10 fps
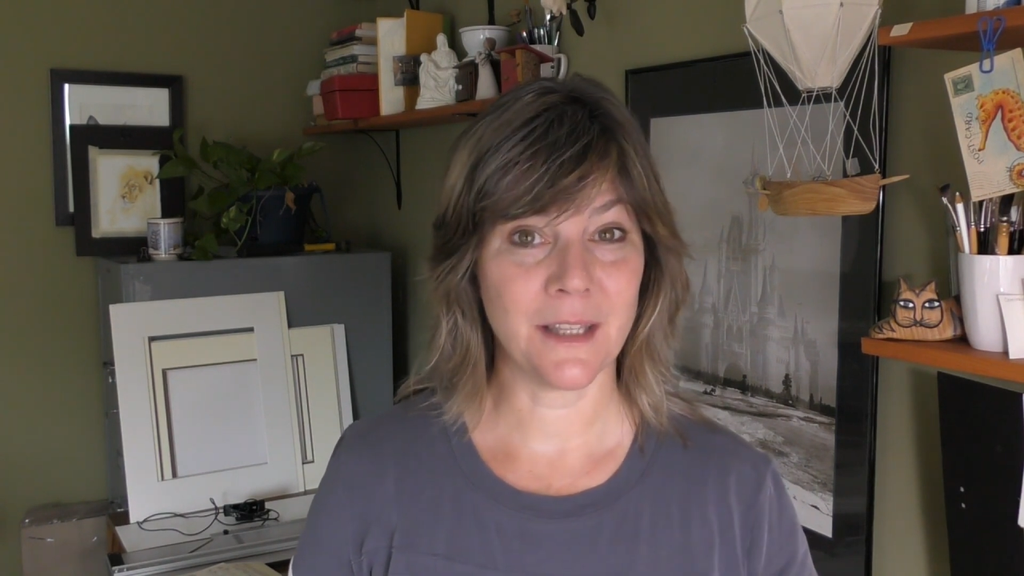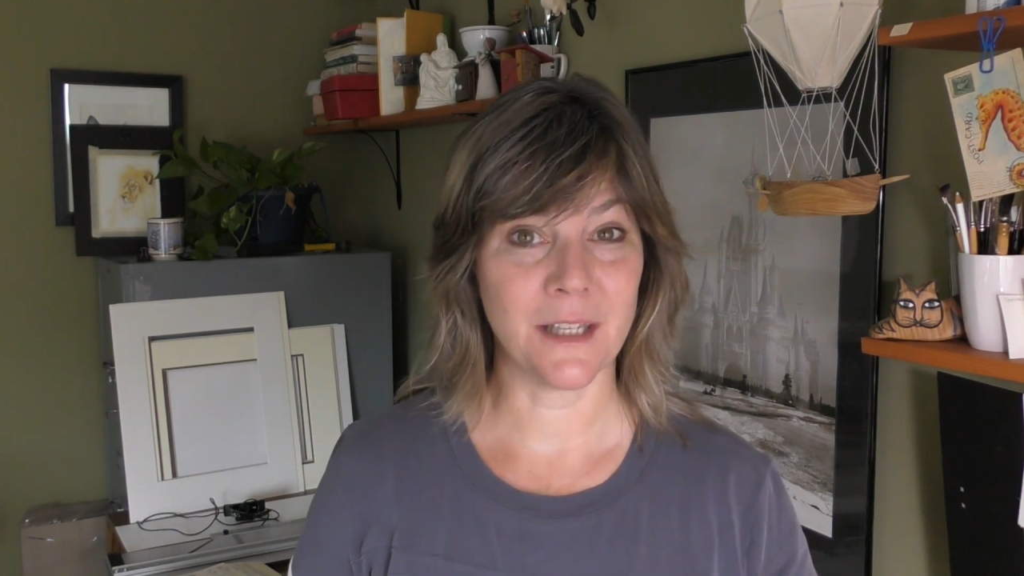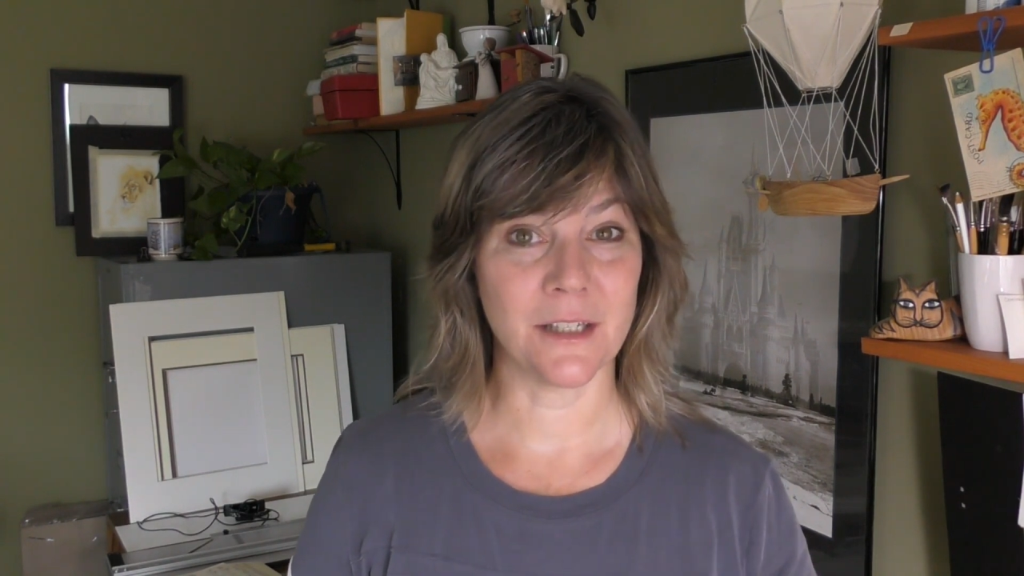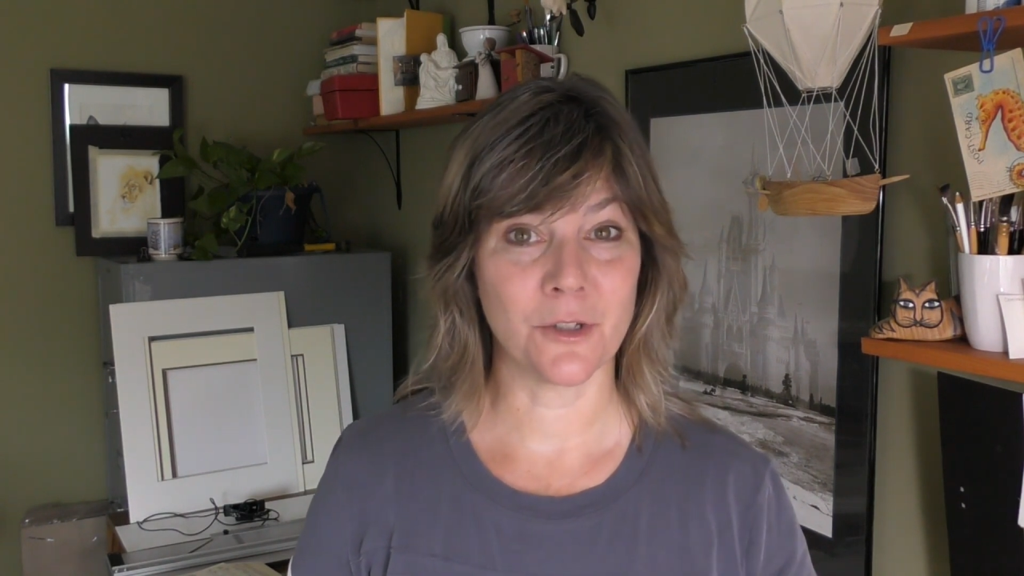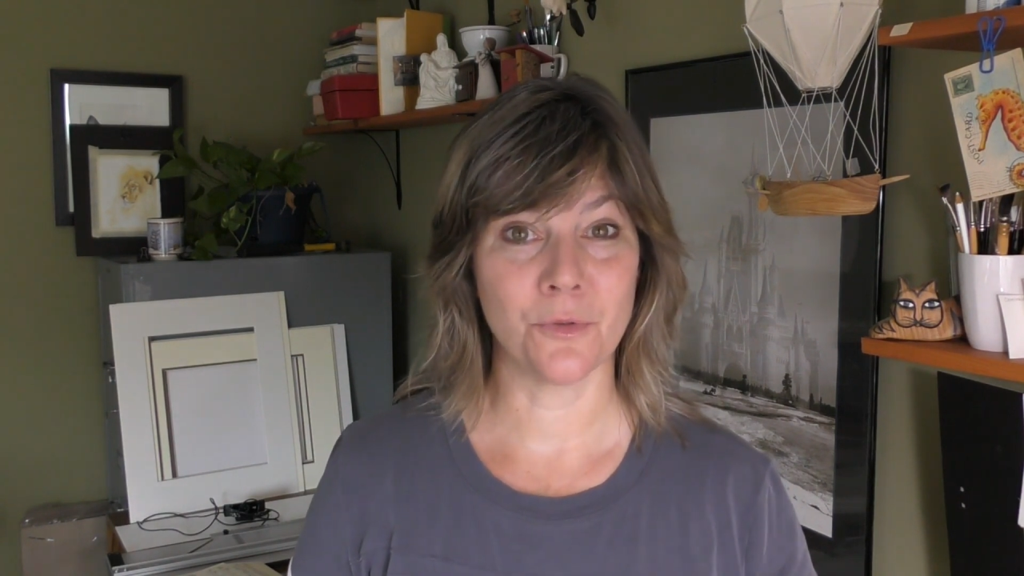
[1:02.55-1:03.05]

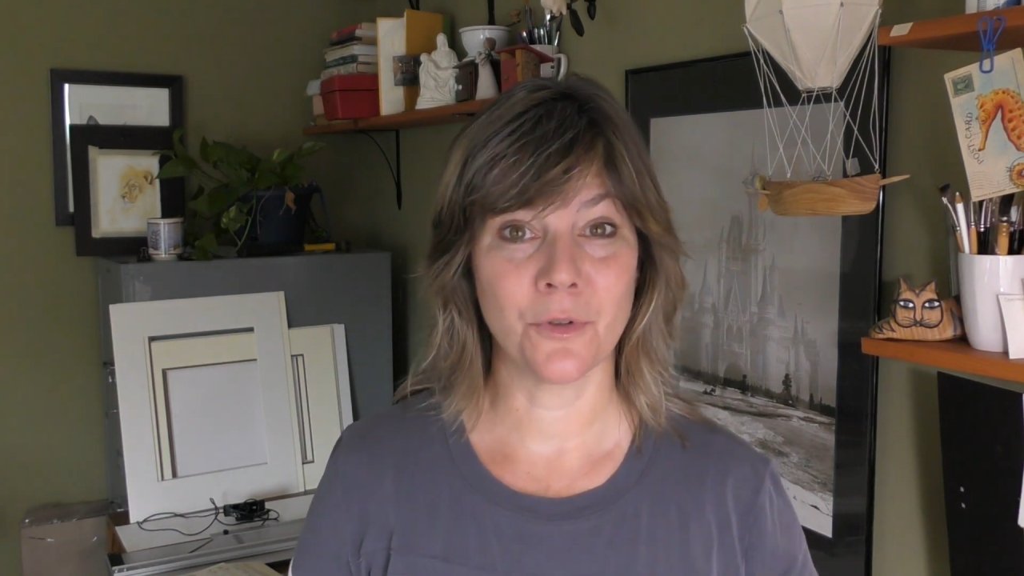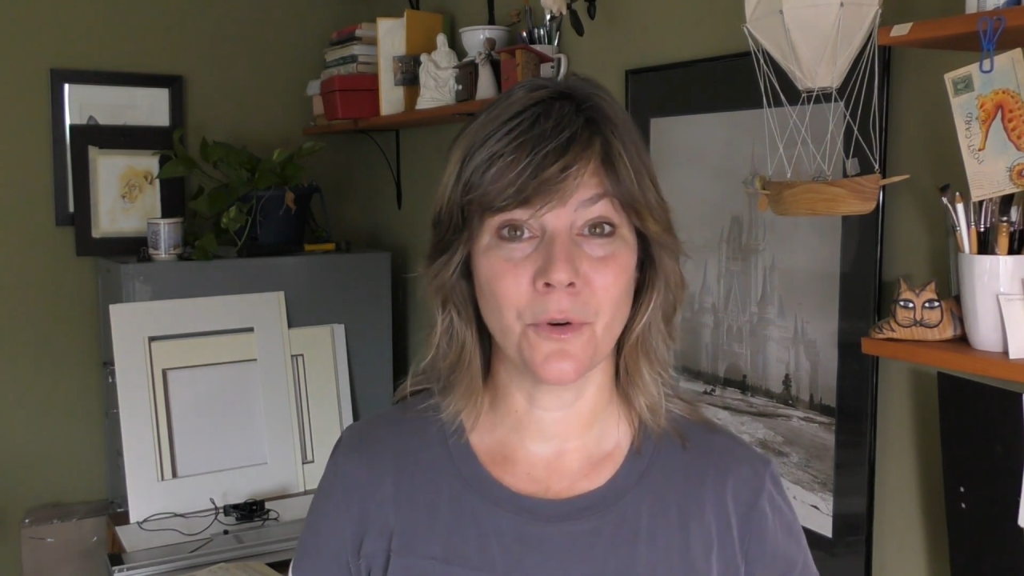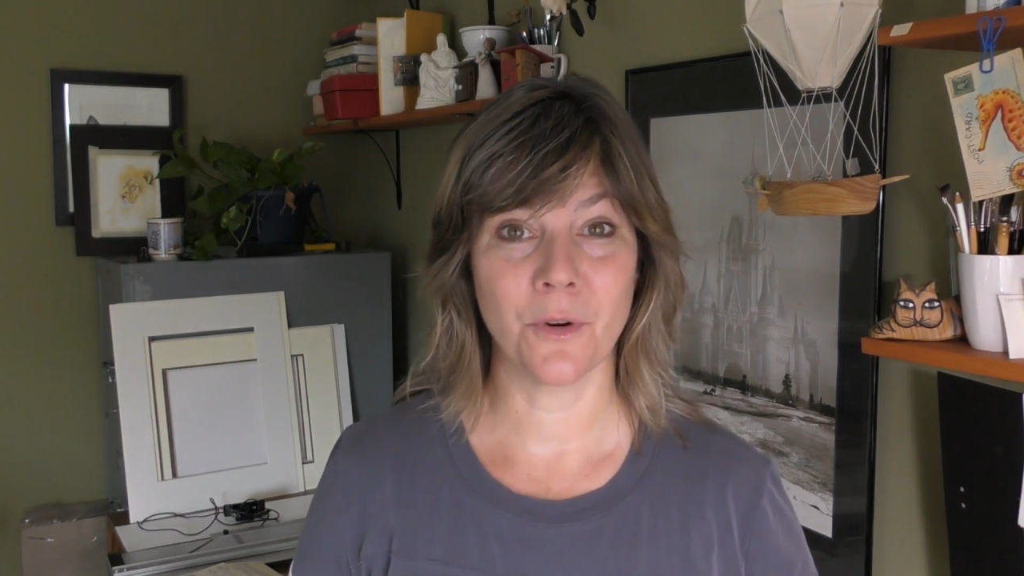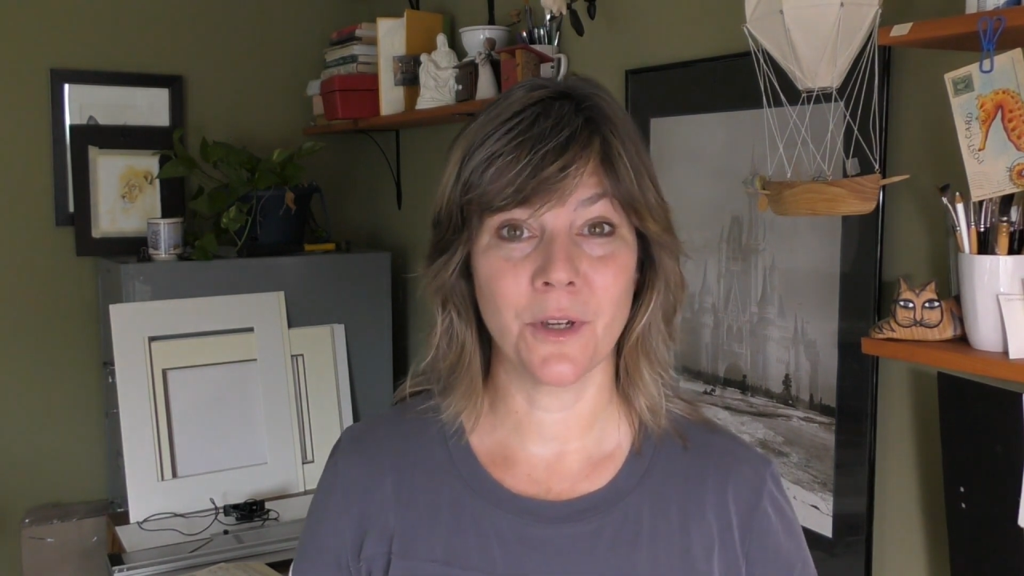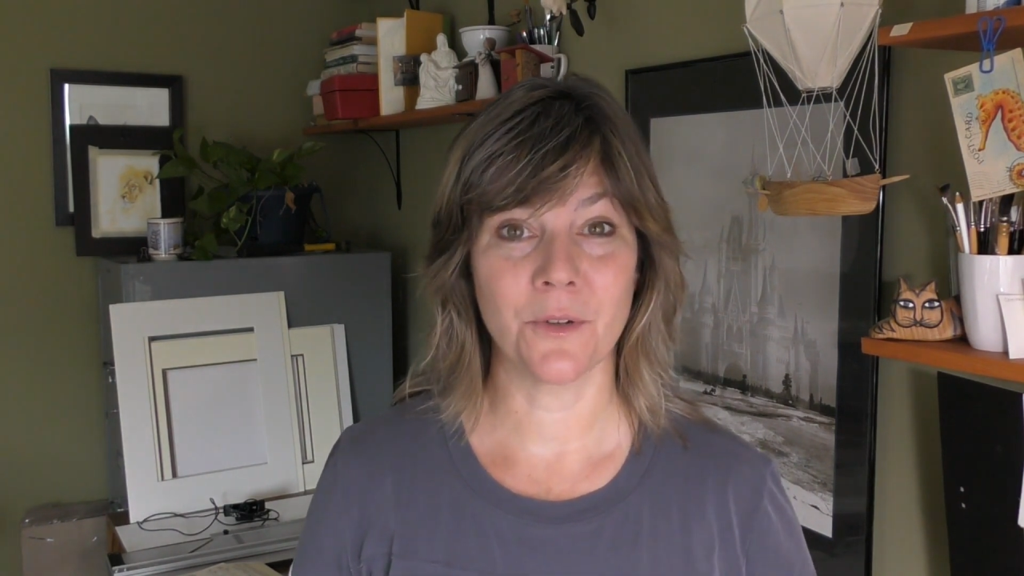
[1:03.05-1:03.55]
these
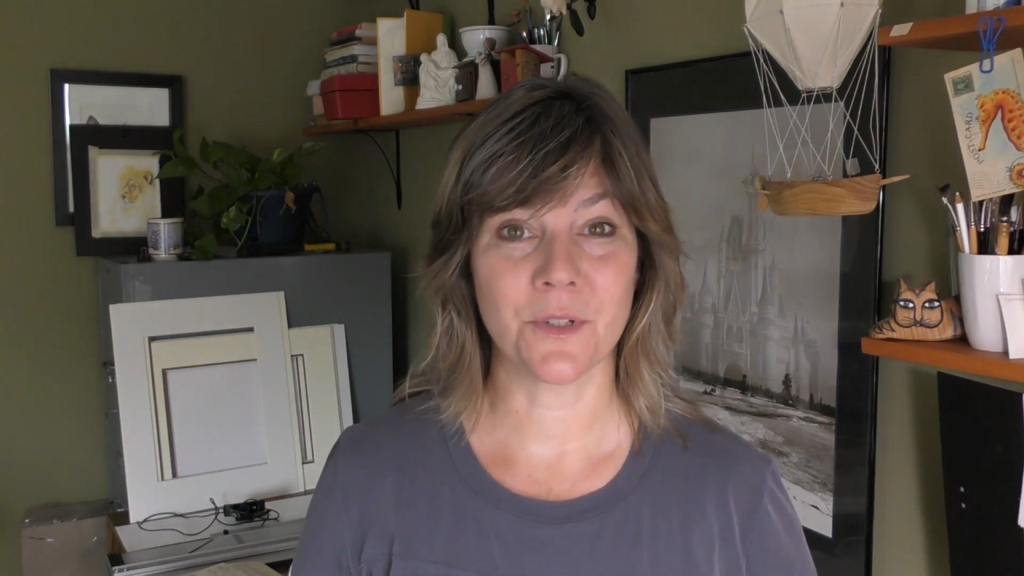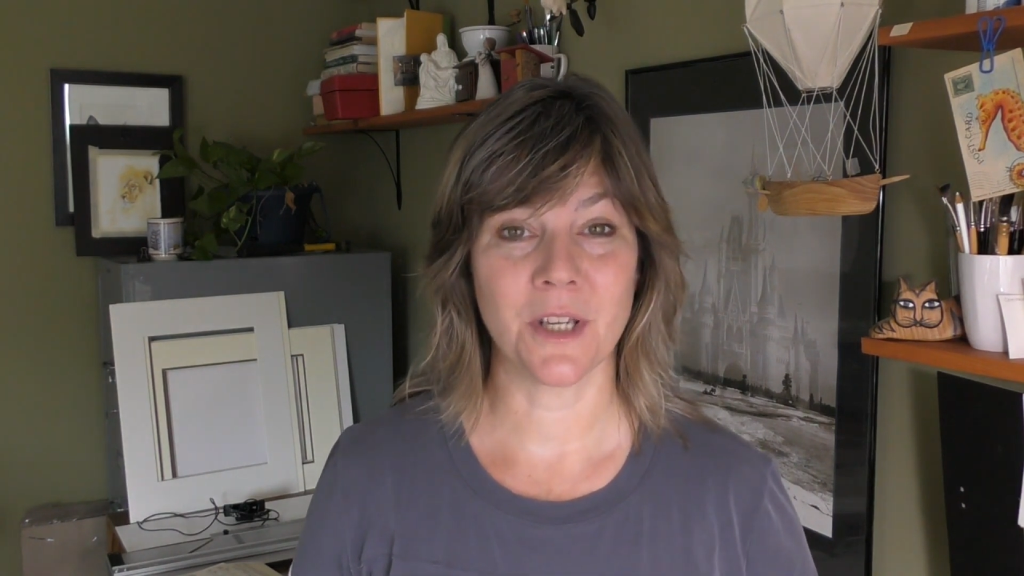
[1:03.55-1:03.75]
tutorials